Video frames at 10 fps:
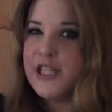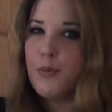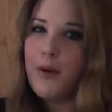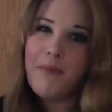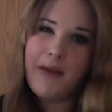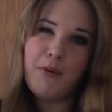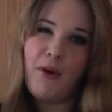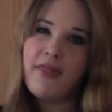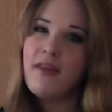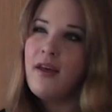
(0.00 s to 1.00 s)
so when
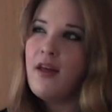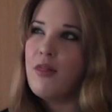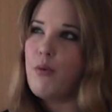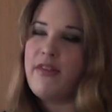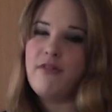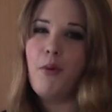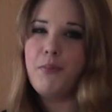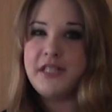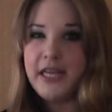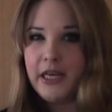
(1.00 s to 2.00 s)
the weather's not
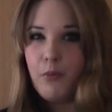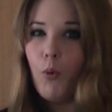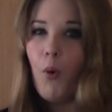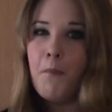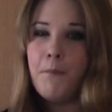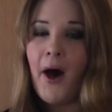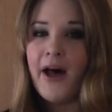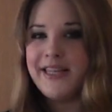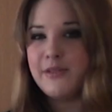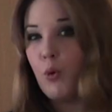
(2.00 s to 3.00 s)
particularly warm
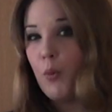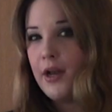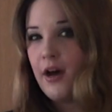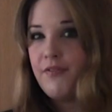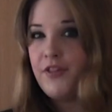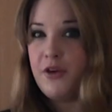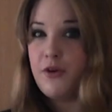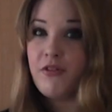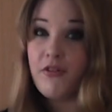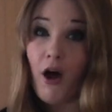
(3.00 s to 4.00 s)
but it's warm enough that you
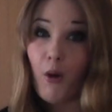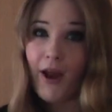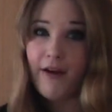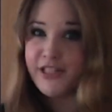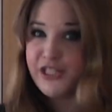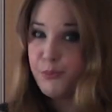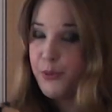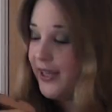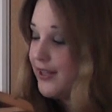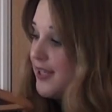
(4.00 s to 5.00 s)
can start wearing
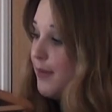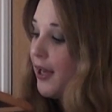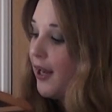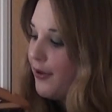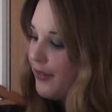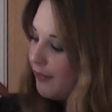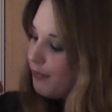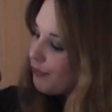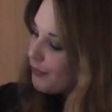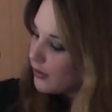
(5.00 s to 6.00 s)
spring and summer clothing,